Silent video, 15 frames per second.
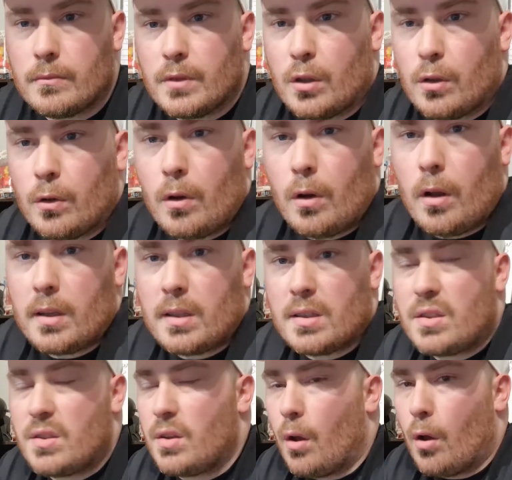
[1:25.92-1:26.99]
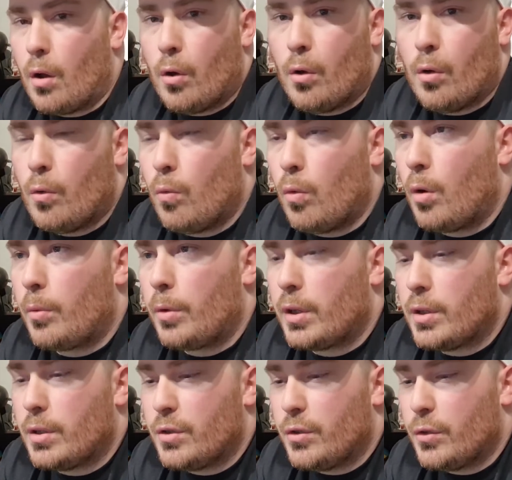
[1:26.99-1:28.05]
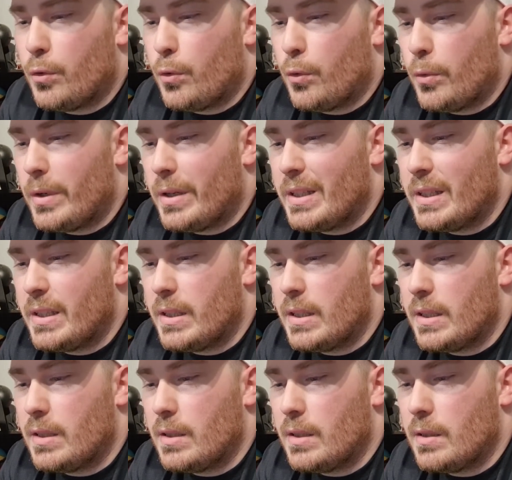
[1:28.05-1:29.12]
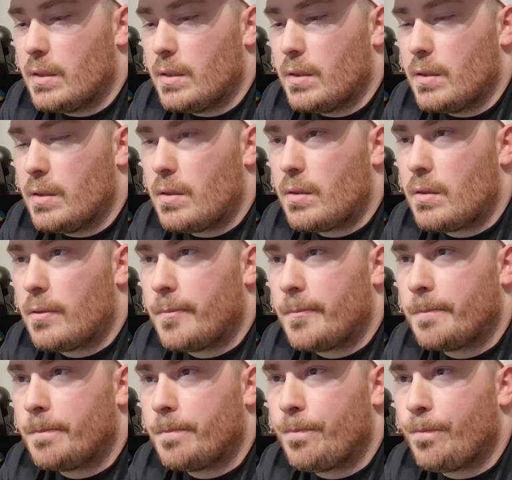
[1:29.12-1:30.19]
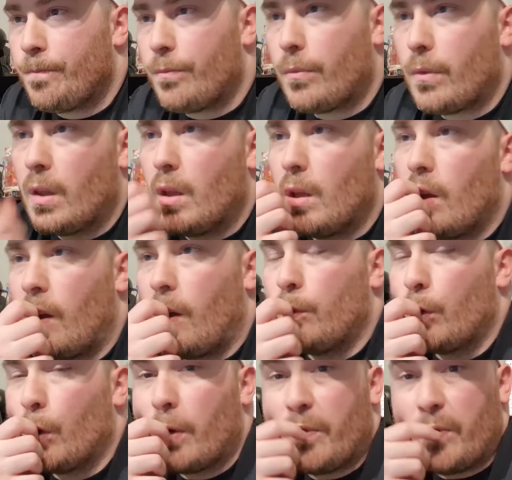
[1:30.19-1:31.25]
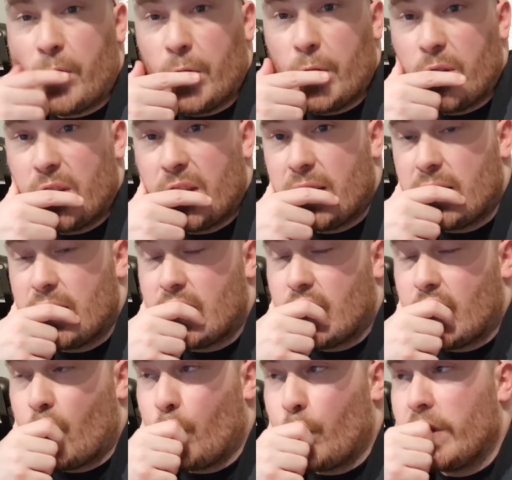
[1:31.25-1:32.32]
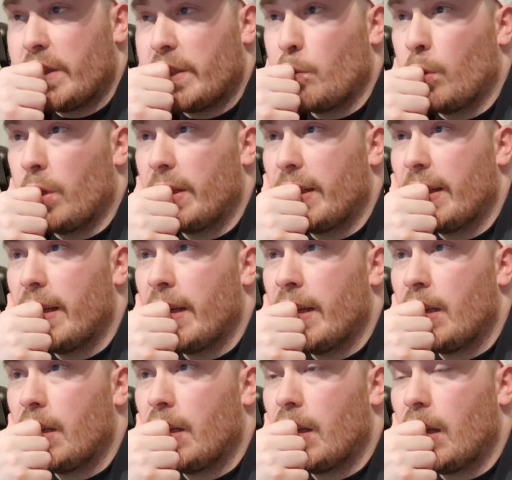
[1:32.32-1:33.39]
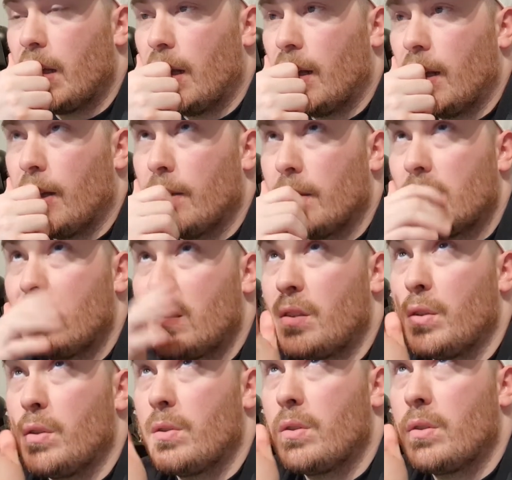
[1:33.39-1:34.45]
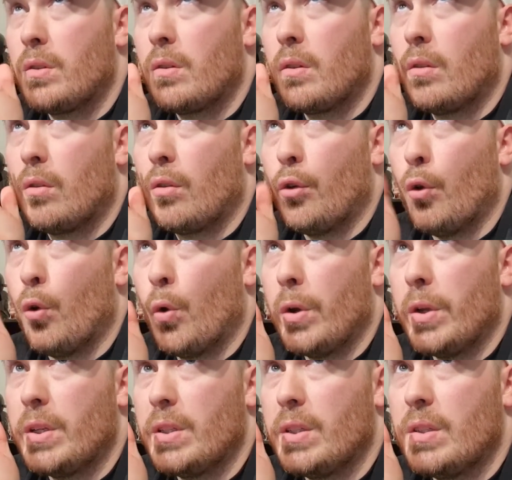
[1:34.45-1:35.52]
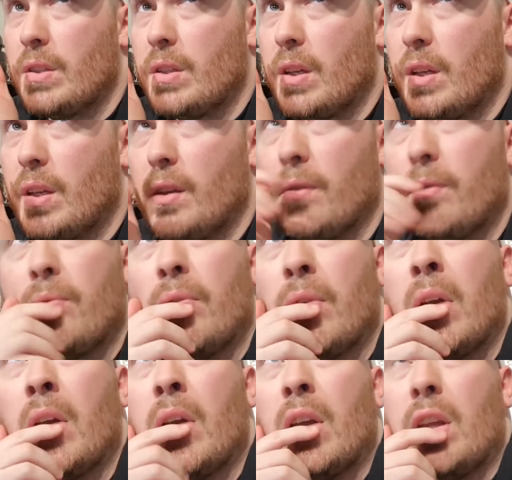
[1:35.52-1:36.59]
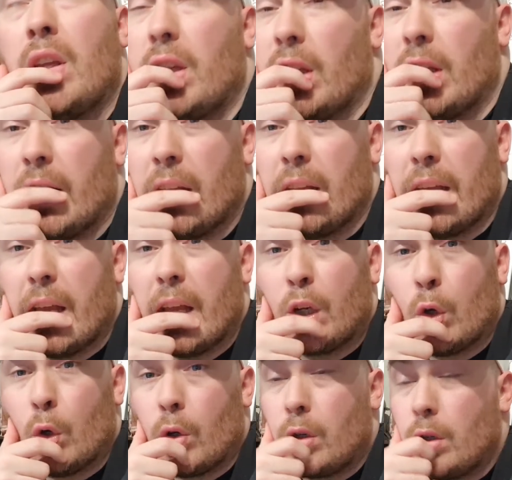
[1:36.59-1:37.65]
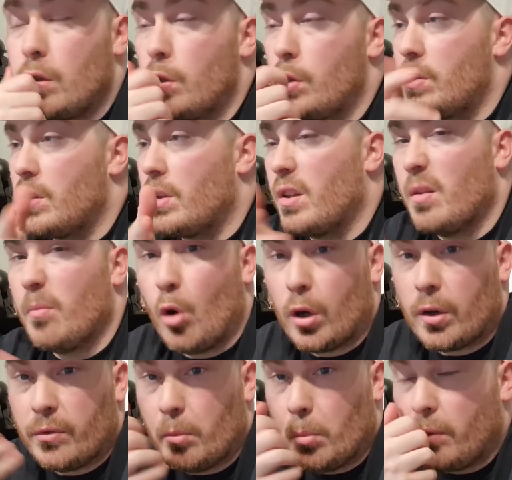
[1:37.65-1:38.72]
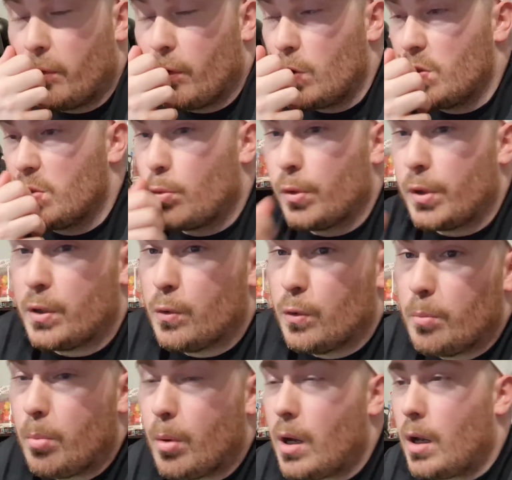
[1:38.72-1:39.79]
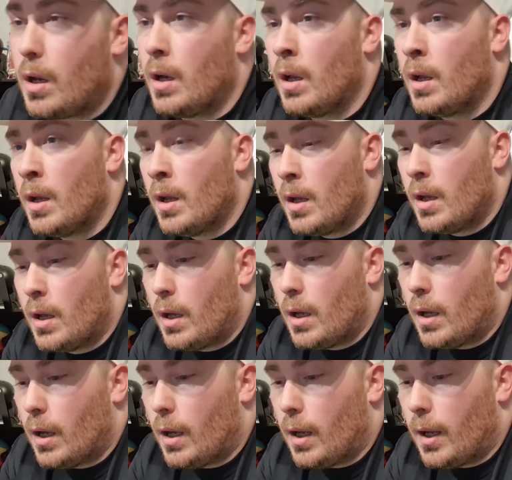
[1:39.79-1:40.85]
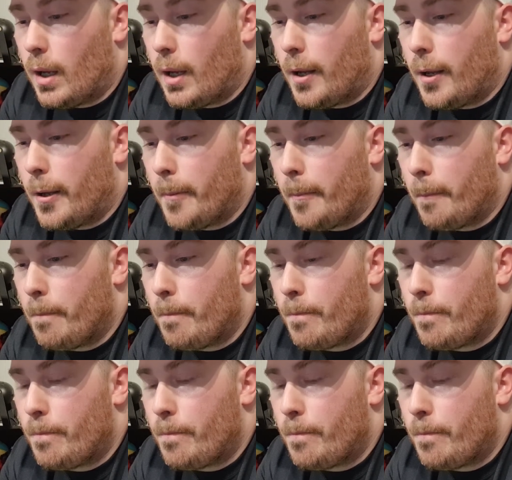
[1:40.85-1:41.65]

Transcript: alright, so what we're going to do is, I've got a few things that I really want to get. Uh, excuse the noise if you can hear the aircon. Usually the mic for my phone is pretty good, but um,